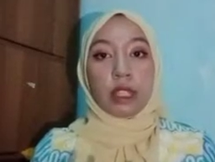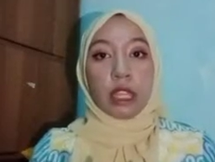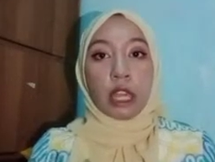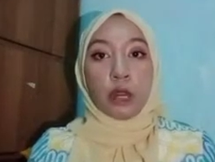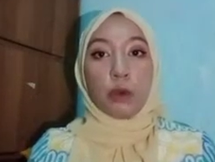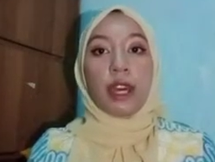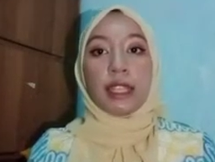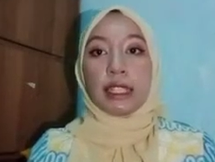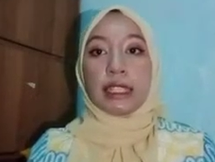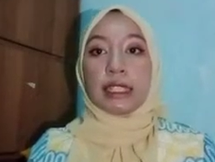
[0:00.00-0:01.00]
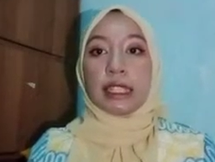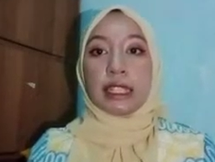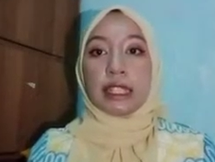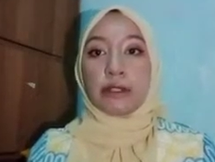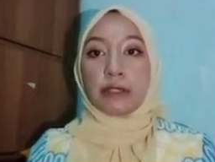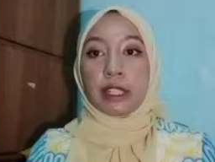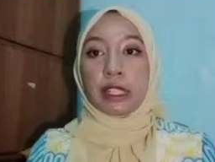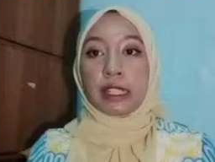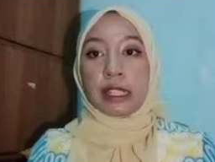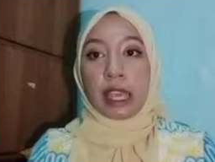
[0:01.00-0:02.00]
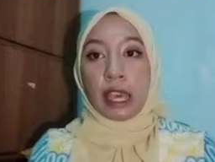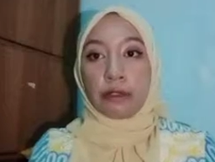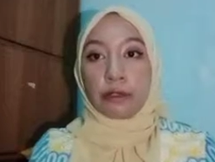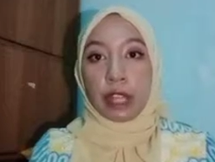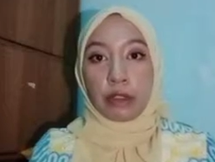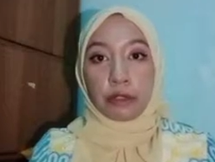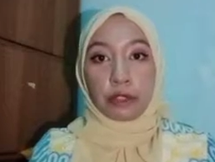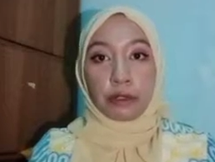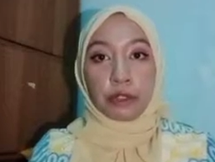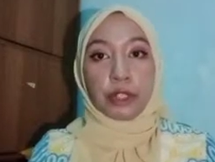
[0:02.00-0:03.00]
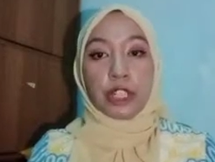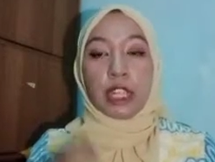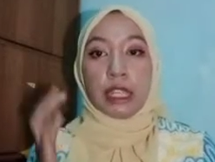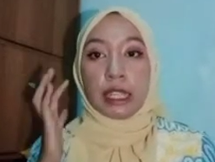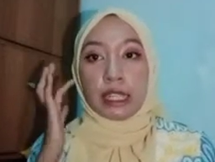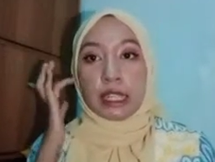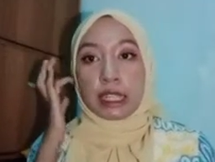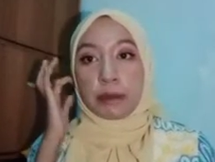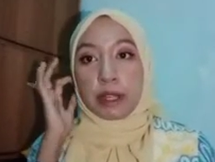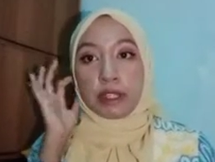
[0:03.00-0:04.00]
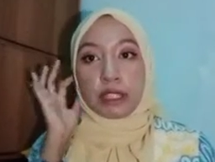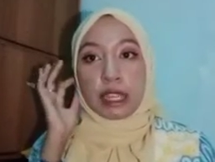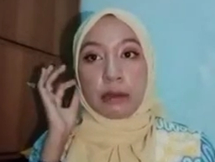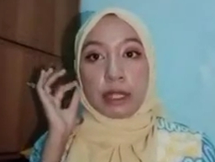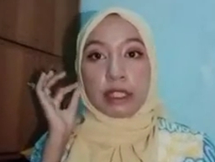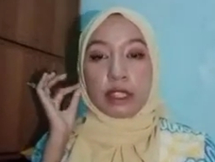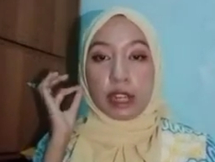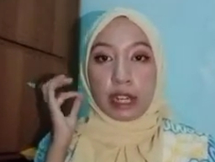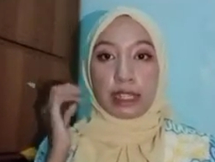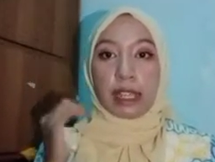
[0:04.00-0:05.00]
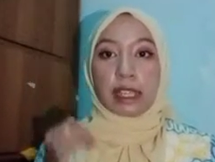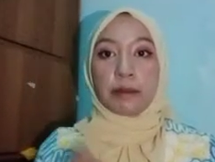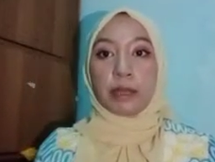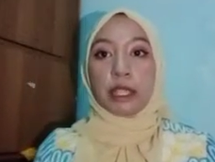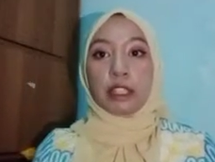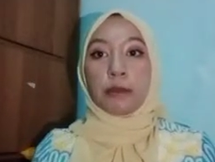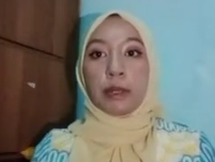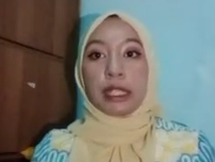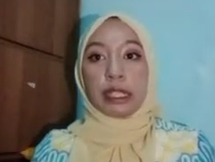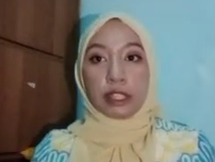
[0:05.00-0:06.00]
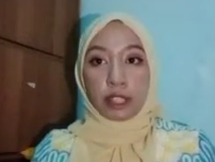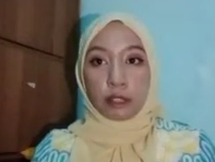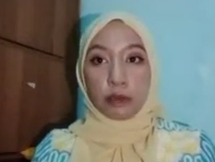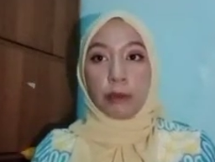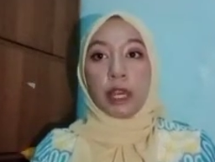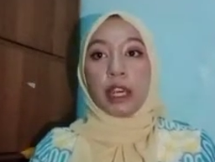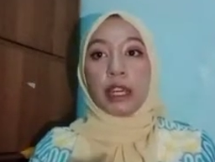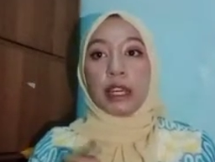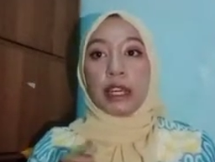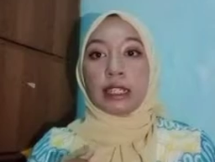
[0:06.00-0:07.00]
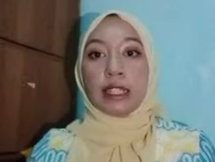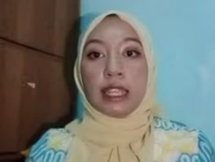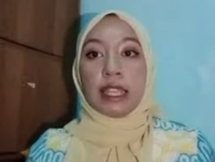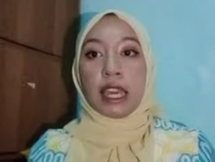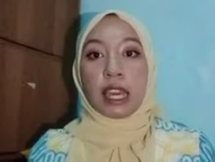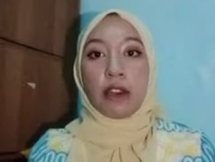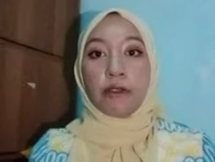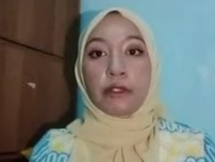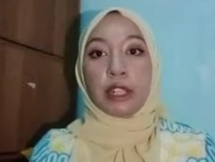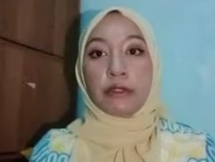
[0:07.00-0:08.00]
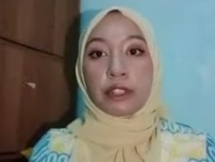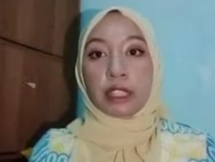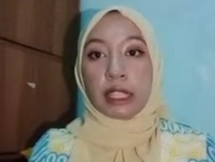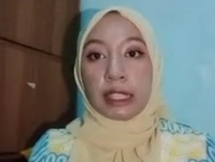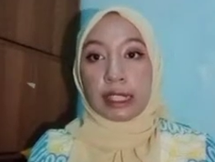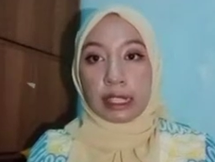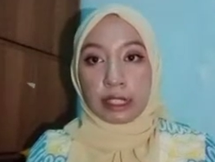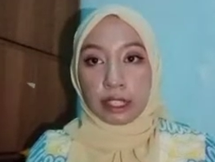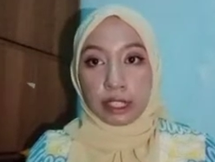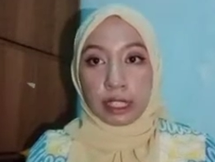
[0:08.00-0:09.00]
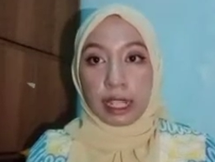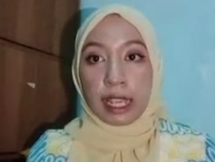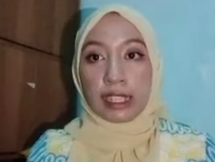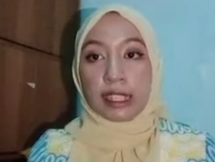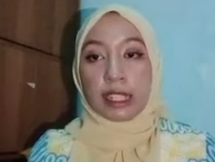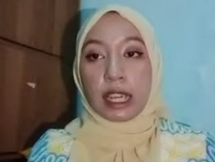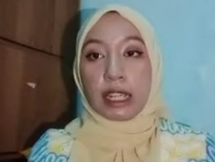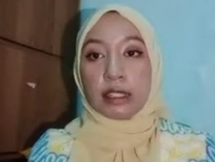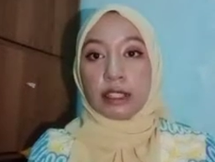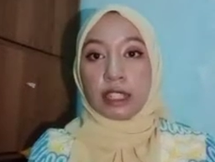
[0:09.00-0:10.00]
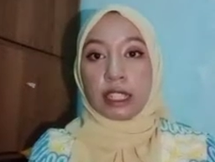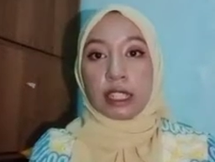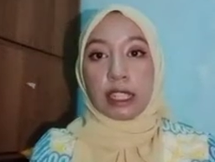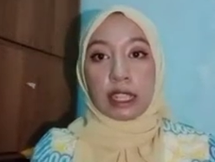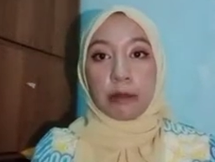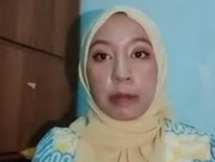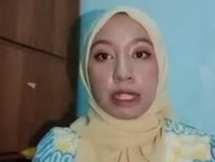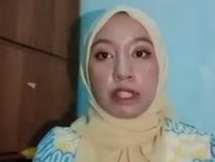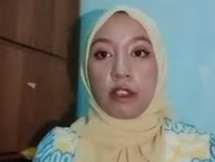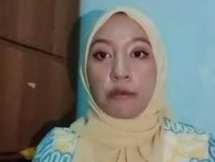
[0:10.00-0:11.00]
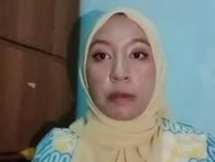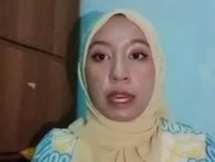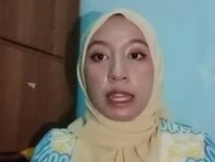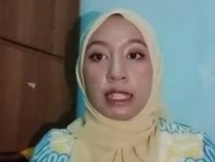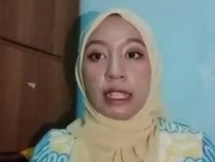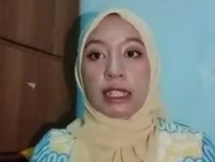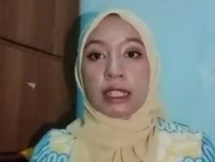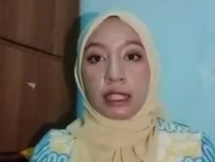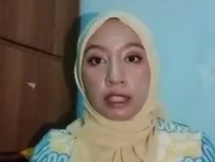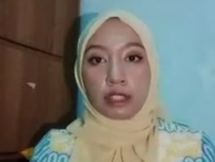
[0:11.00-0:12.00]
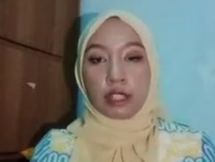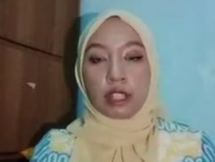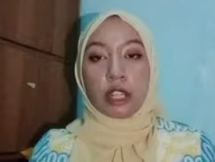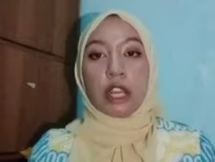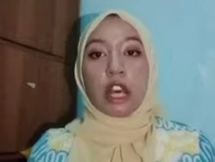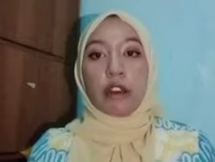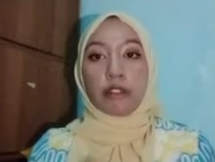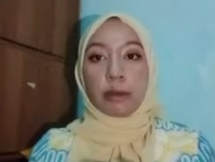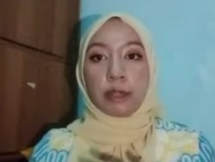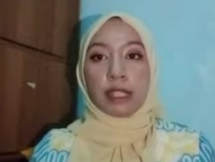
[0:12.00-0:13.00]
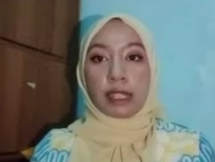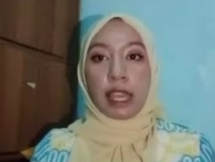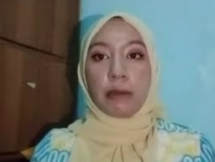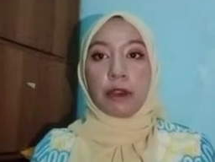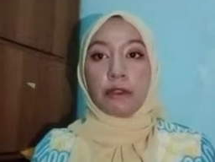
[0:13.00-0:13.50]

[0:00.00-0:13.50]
While Indian navalists have never viewed India's maritime interests as being global in scope, they have nevertheless internalized other key elements of Mahanian thought. From the time of